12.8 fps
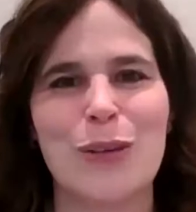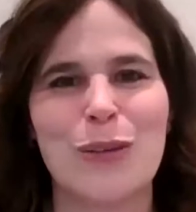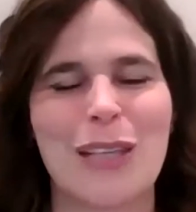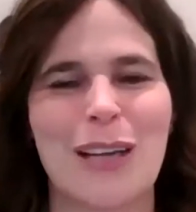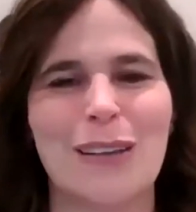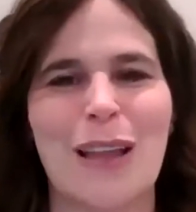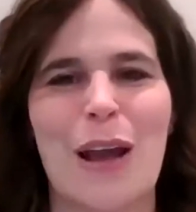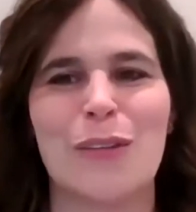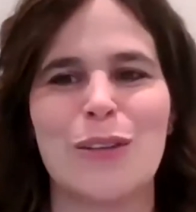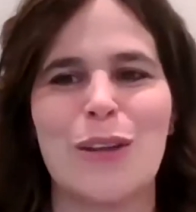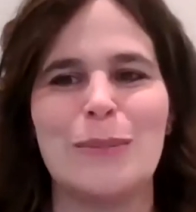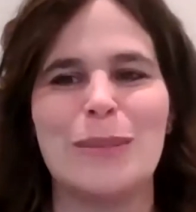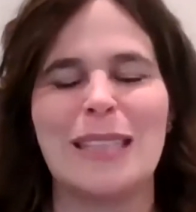using a lot of
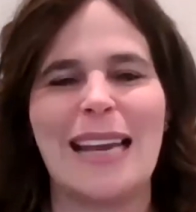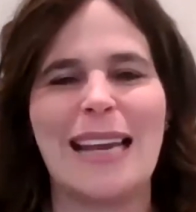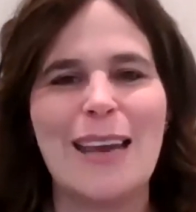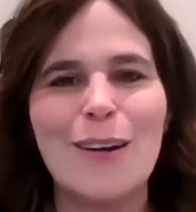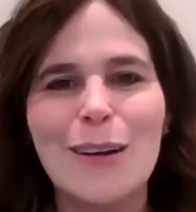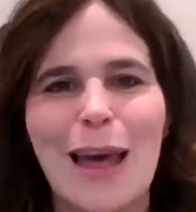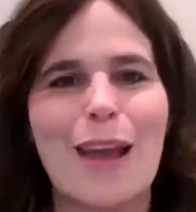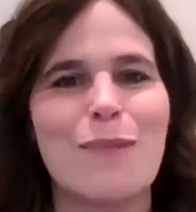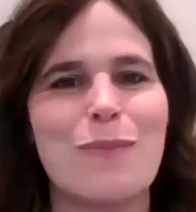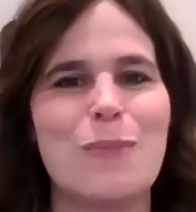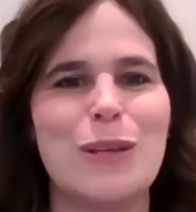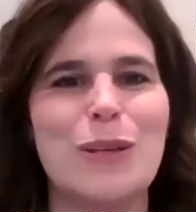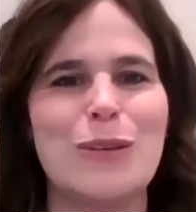times, and I hear a lot of
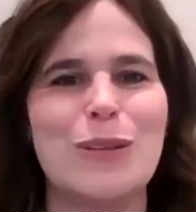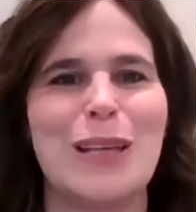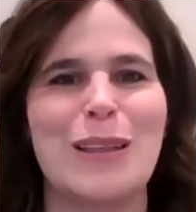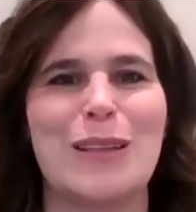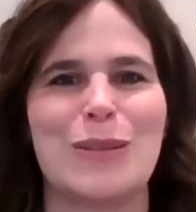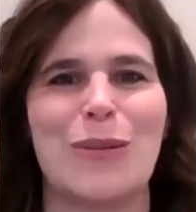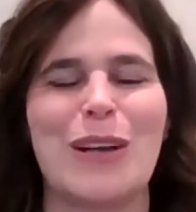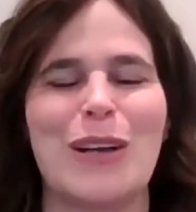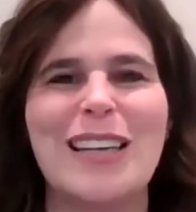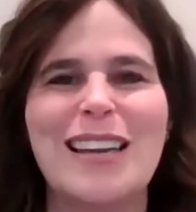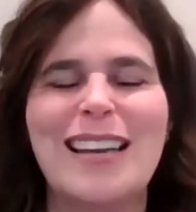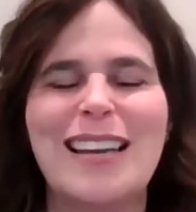people using these words.